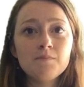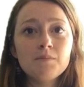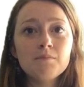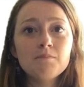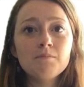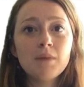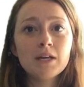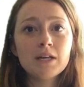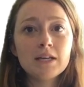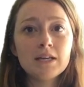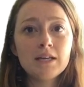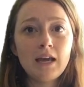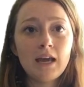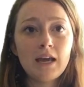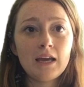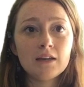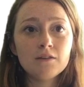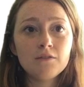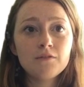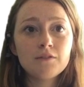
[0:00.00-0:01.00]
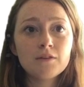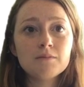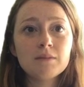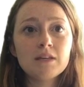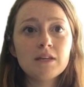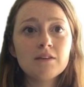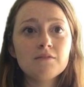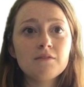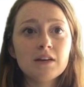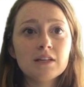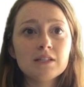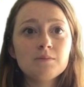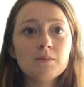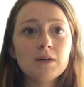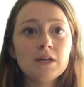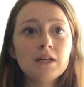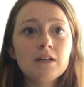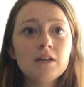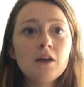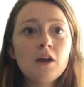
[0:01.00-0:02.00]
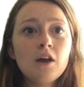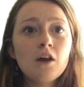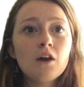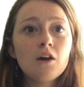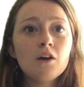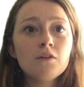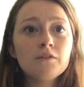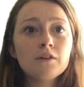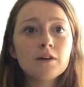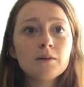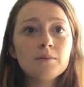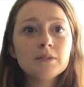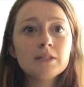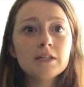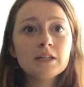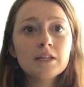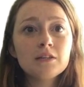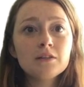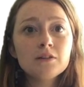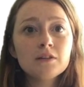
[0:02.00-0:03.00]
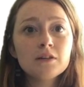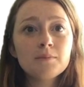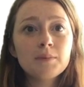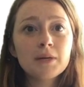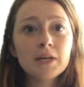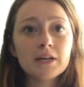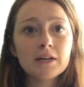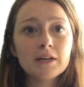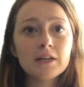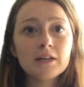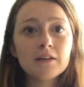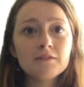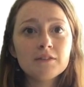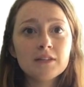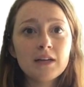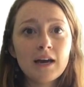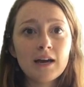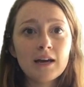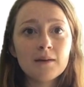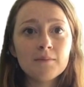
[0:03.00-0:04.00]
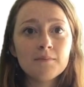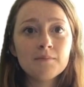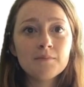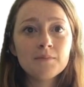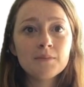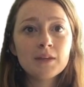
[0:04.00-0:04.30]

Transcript: money gained from the investment over a particular period of time,